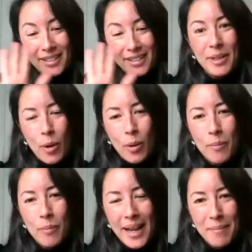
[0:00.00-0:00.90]
to meet you
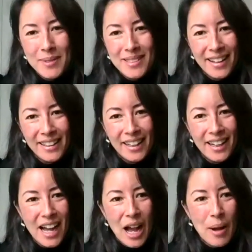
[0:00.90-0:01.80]
all. My name's
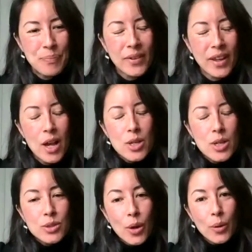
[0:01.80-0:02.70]
Nadia. Um,
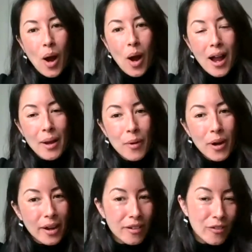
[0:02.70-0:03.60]
so I
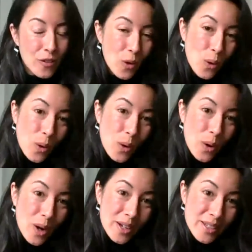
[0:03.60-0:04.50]
work for
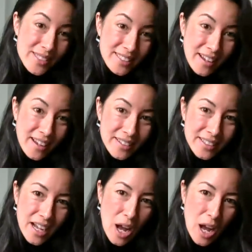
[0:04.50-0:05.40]
Ernst and Young.
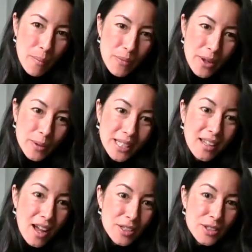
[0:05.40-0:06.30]
Um, they're a really
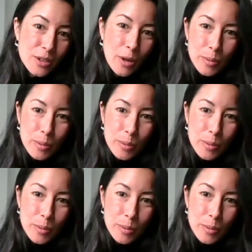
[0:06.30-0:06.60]
large global